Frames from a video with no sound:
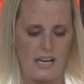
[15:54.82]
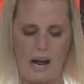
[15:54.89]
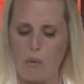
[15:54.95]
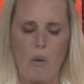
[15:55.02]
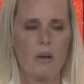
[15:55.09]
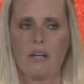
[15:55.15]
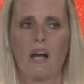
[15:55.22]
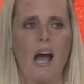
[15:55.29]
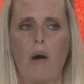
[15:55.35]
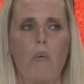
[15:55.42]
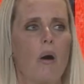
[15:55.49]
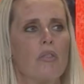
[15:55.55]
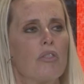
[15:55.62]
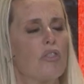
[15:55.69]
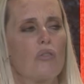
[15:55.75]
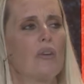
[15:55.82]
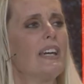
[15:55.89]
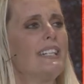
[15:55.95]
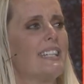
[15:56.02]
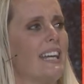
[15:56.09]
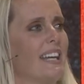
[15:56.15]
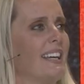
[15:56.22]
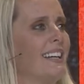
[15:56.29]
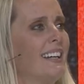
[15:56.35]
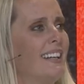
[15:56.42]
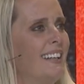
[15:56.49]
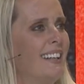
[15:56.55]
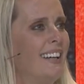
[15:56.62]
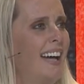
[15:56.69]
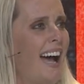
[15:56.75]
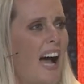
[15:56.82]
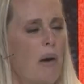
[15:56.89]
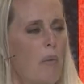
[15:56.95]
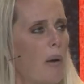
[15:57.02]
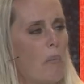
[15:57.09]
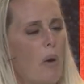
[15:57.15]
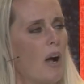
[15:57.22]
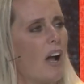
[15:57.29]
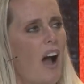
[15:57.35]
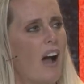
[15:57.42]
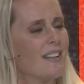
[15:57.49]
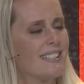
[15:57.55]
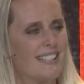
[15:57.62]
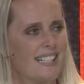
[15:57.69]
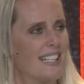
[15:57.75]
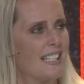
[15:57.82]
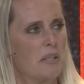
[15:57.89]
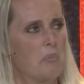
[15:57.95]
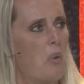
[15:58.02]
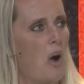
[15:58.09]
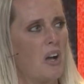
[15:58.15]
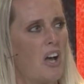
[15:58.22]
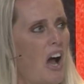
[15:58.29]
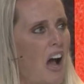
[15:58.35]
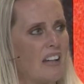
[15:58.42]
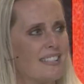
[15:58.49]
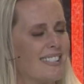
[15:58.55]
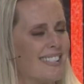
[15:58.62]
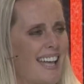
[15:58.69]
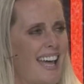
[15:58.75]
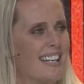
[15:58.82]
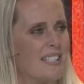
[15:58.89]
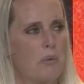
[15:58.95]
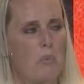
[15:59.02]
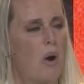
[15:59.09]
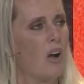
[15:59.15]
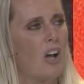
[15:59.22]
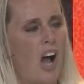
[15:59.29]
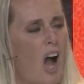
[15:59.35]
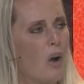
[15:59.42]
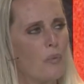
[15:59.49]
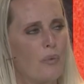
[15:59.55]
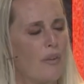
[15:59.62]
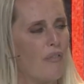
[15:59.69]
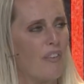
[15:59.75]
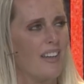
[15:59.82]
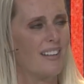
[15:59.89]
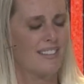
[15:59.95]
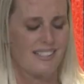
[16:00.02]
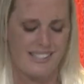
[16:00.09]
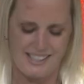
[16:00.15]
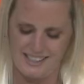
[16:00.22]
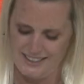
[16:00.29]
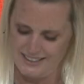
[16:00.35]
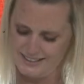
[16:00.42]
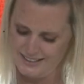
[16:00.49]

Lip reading: I want 3D. I want what God sees and what God says and what God reveals.